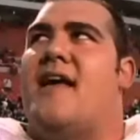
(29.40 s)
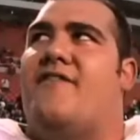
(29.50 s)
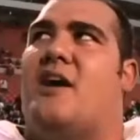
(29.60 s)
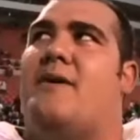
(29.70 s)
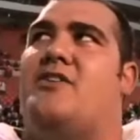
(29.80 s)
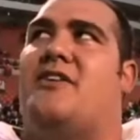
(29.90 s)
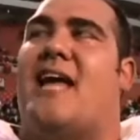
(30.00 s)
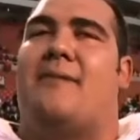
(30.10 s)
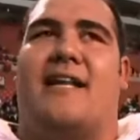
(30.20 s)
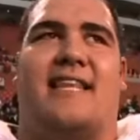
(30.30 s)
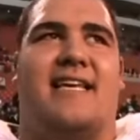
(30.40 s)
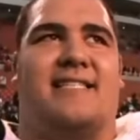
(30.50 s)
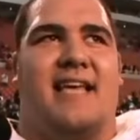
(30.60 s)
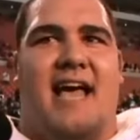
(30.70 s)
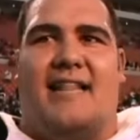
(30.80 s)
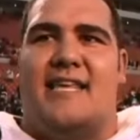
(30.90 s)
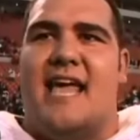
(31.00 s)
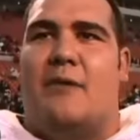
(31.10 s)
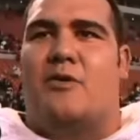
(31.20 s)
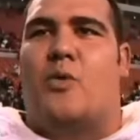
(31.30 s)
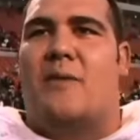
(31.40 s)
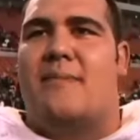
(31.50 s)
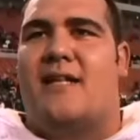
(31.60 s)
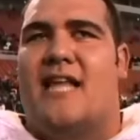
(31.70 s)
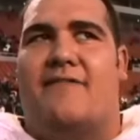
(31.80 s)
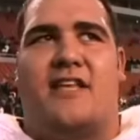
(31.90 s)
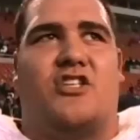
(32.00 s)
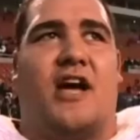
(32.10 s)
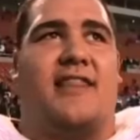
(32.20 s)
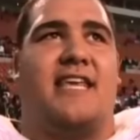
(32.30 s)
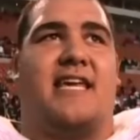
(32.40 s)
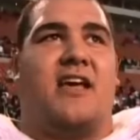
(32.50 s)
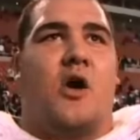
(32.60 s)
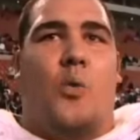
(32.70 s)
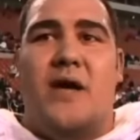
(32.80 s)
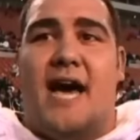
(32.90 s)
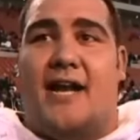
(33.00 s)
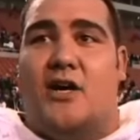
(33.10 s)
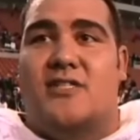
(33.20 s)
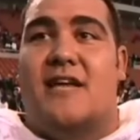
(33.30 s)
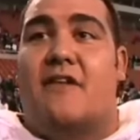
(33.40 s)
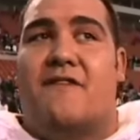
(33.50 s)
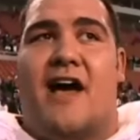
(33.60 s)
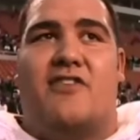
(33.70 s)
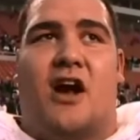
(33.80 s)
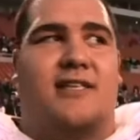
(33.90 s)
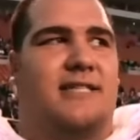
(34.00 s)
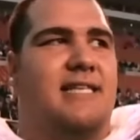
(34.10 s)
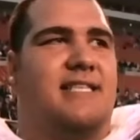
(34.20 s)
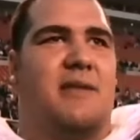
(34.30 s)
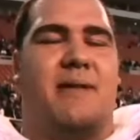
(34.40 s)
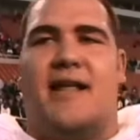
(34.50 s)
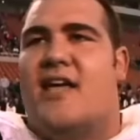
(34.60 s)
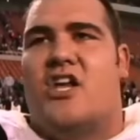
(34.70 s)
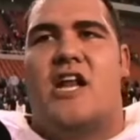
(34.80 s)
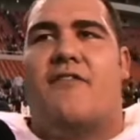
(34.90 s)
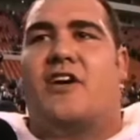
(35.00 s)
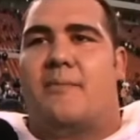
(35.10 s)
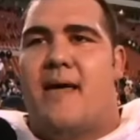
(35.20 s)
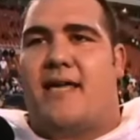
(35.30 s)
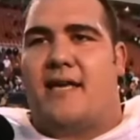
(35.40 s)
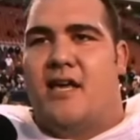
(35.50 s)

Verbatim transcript: come into a game like this at the end with one minute left and try and think, we got to go 75 yards in less than a minute. You're never going to make it.